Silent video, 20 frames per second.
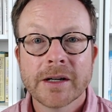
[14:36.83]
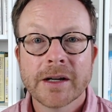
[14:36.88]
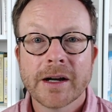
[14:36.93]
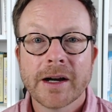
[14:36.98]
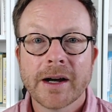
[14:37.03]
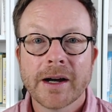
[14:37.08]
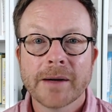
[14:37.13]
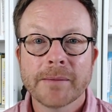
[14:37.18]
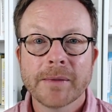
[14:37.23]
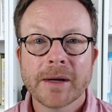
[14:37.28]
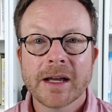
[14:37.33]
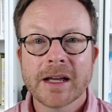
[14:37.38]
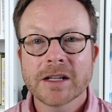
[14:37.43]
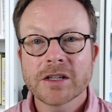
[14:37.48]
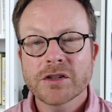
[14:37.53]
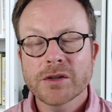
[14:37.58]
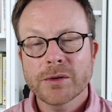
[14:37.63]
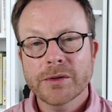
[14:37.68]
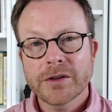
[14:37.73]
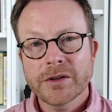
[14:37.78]
And
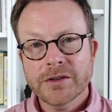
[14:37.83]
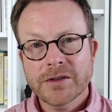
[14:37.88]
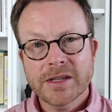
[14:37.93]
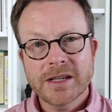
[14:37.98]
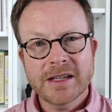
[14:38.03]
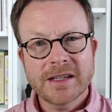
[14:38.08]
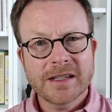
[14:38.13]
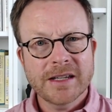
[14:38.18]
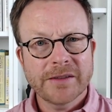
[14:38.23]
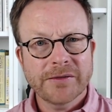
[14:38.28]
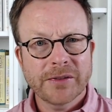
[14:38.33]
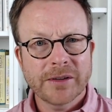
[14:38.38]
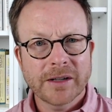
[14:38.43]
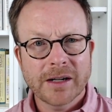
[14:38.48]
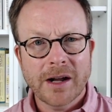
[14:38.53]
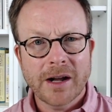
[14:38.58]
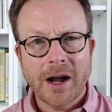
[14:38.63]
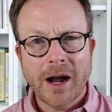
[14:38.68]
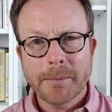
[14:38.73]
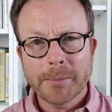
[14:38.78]
so there's these different
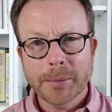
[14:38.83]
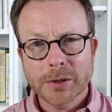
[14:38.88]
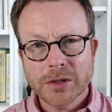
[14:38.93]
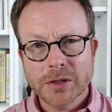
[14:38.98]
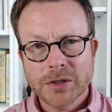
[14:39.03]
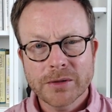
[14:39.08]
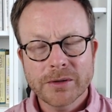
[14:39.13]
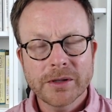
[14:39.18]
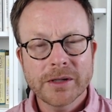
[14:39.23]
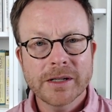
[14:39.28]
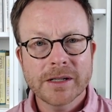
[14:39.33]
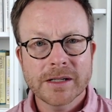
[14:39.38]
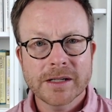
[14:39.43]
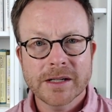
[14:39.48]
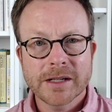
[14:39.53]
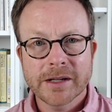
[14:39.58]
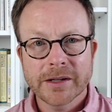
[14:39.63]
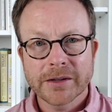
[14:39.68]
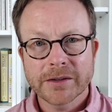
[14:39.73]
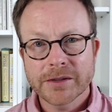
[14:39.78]
opportunities
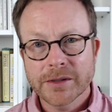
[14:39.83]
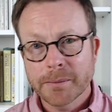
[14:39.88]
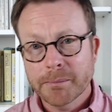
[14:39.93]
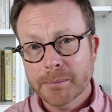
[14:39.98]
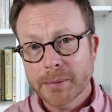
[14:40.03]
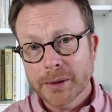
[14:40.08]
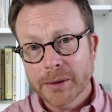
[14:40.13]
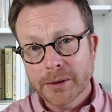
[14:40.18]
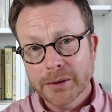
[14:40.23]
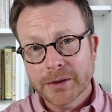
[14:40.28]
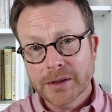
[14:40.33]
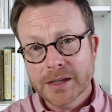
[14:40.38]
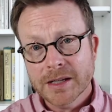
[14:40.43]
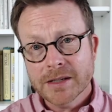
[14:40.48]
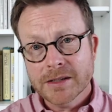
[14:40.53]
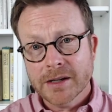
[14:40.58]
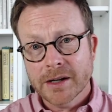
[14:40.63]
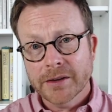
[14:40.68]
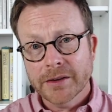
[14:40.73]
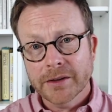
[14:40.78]
here to build
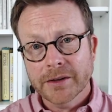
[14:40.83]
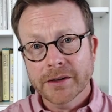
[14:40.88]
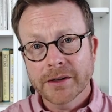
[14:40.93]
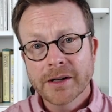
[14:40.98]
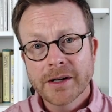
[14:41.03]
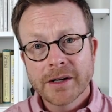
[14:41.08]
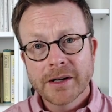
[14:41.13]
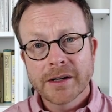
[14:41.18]
these other